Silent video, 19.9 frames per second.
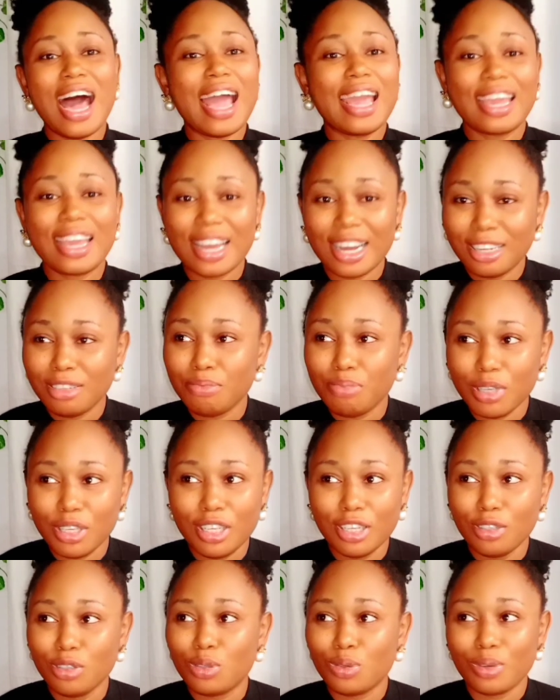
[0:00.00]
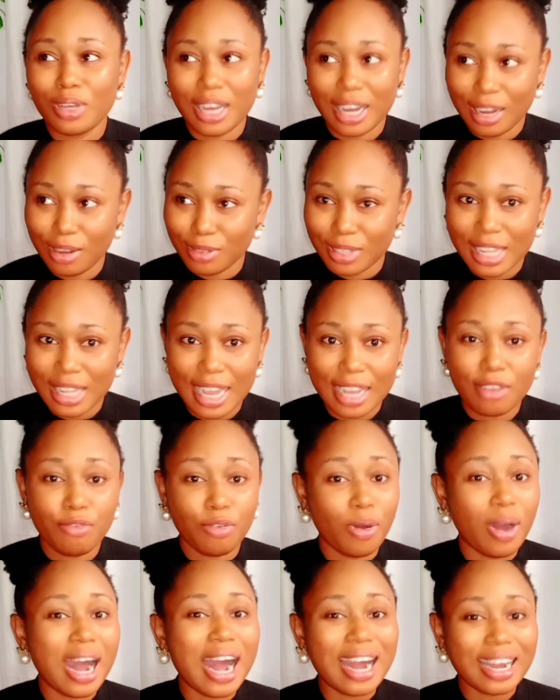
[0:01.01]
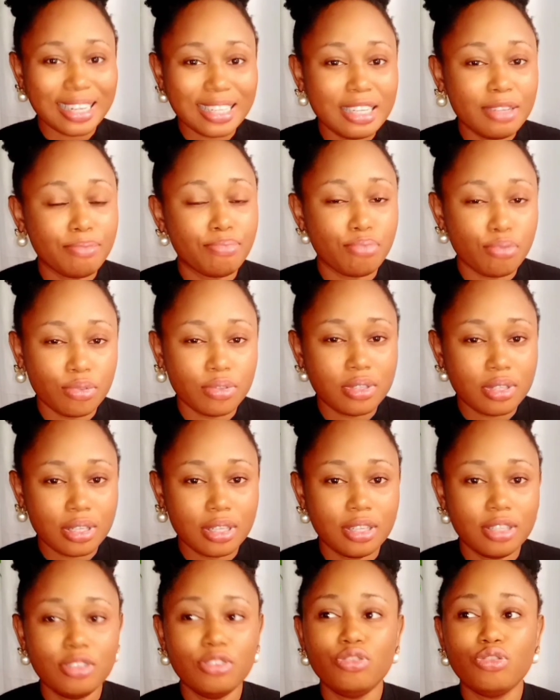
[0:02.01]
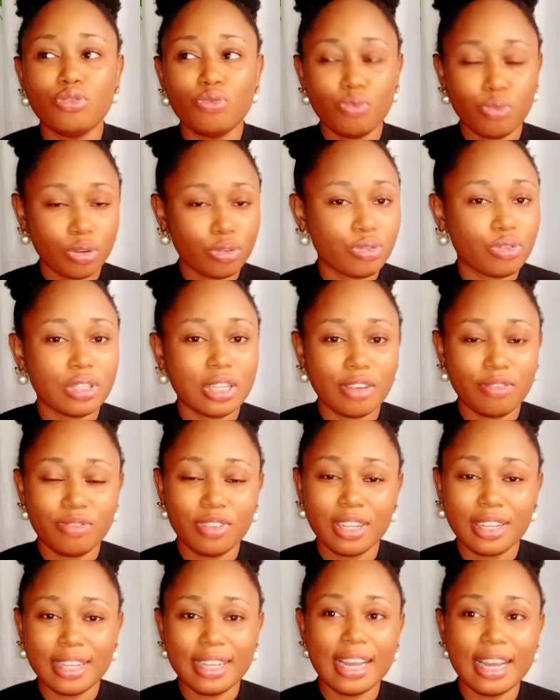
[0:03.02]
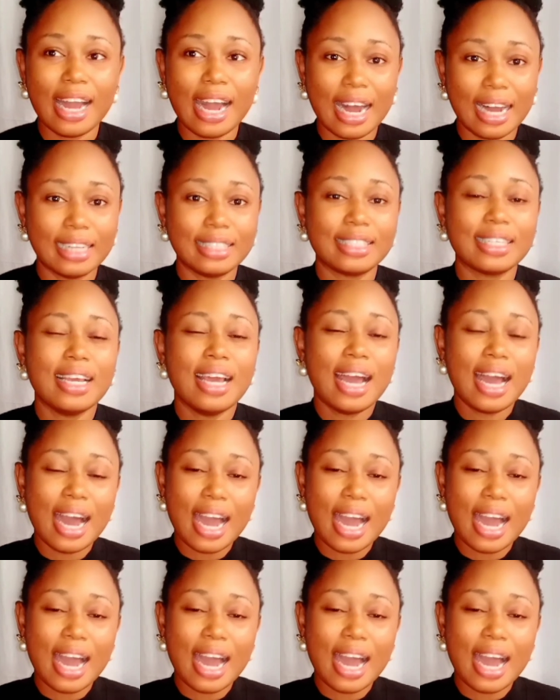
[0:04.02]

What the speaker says: I can't begin to count. Like, for acne prone skin, you want to definitely add